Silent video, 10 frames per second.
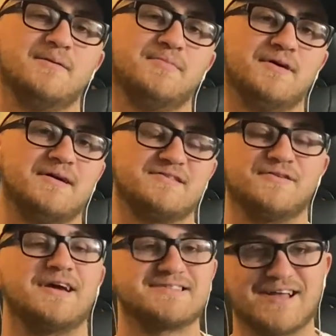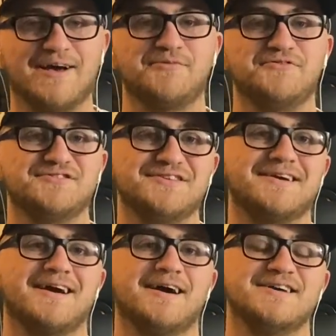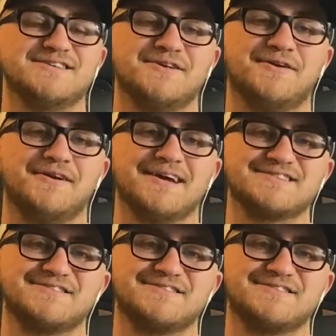But until next time, we will see you guys in our next